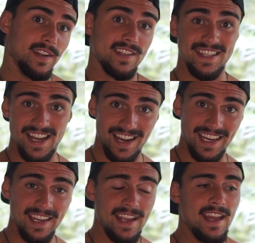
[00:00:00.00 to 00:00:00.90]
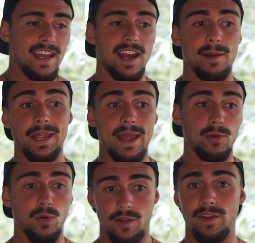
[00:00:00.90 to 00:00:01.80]
and study. And I became
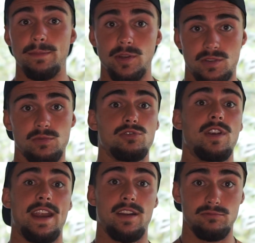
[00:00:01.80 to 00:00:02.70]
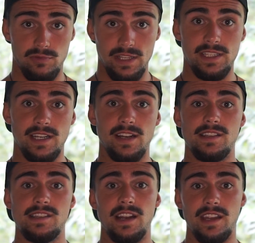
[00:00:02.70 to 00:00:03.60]
a qualified personal trainer, really
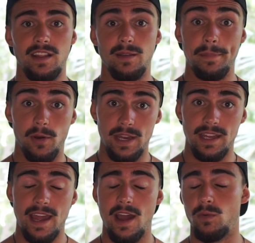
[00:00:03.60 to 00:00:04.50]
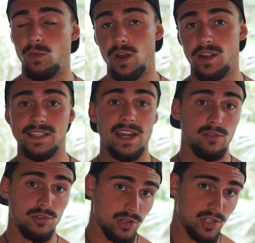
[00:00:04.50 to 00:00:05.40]
started studying the body, how it works, how
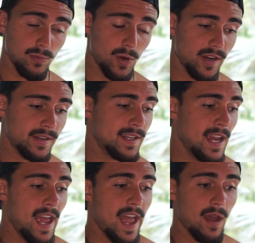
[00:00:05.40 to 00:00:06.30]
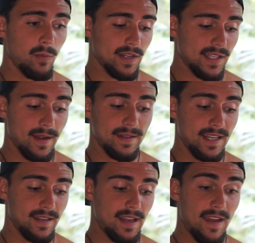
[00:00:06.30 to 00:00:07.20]
nutrition works. And once I
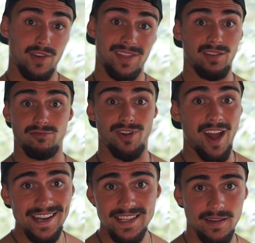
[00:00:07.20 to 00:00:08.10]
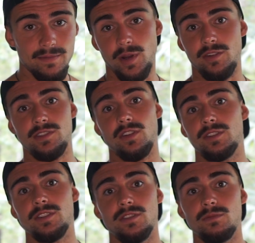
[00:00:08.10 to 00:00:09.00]
did everything right, my
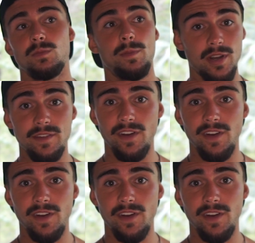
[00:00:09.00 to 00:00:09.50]
results were pretty